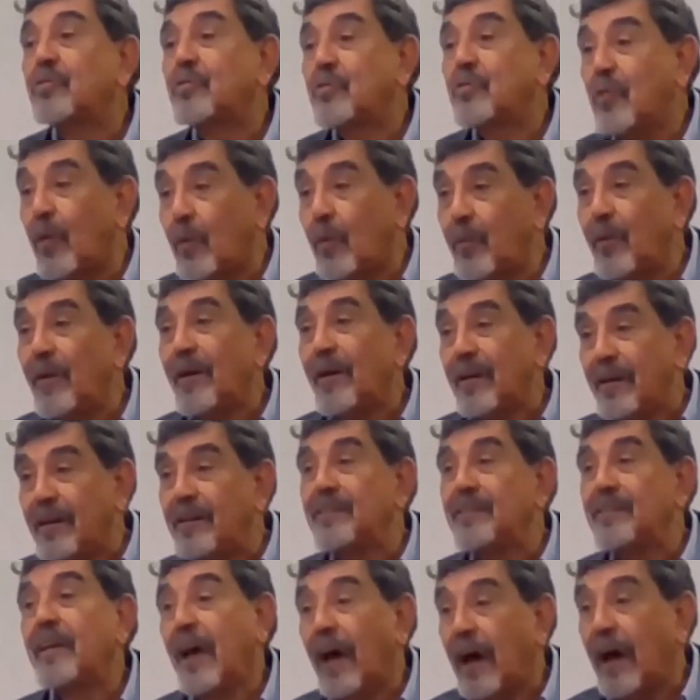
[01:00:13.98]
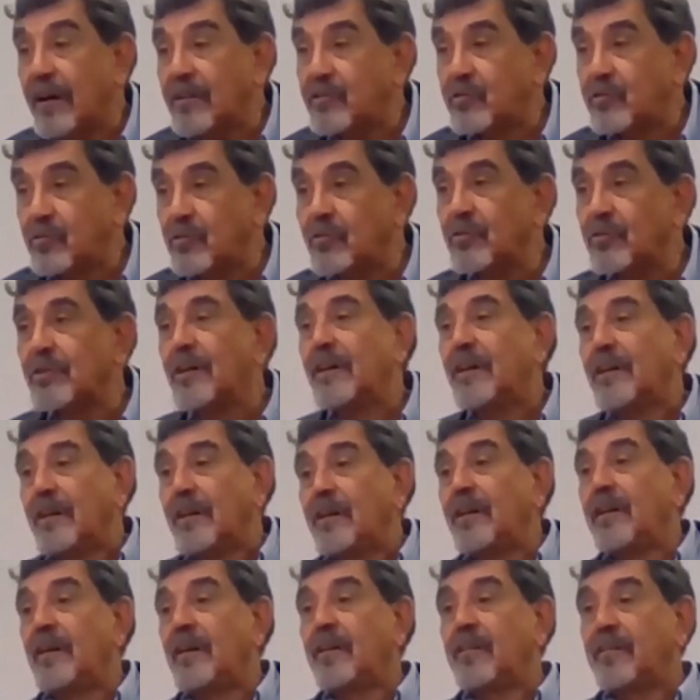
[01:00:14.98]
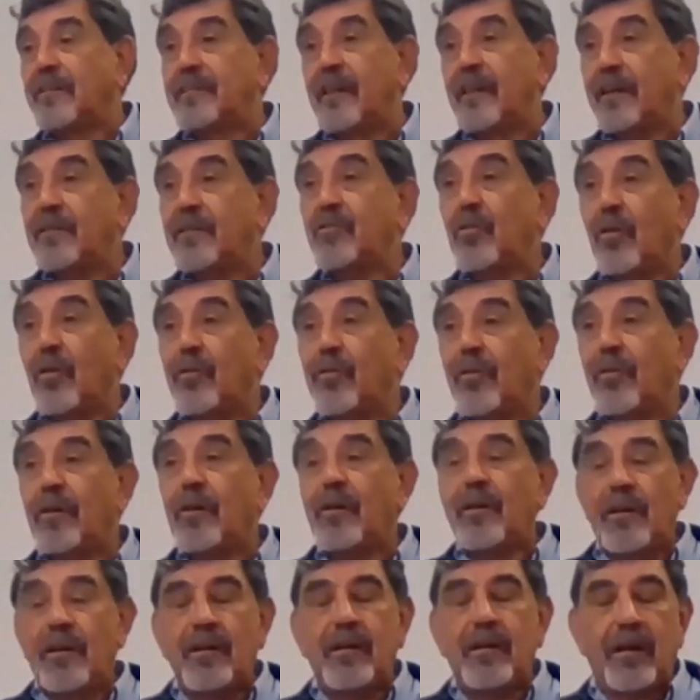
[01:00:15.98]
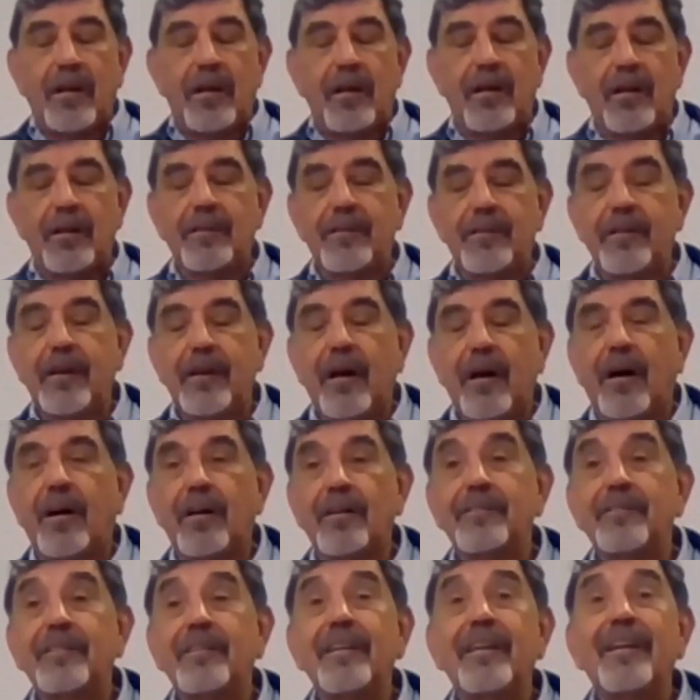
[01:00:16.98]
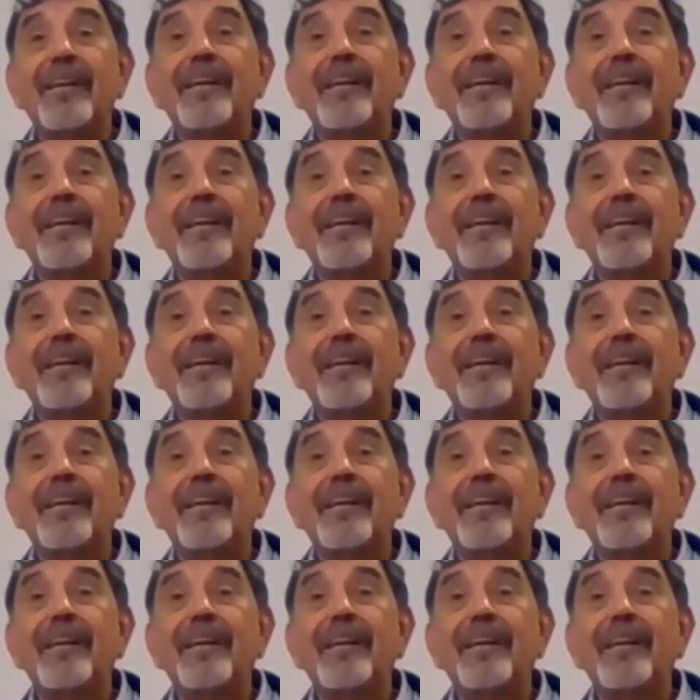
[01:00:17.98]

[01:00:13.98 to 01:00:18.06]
stop in the actual state of the art.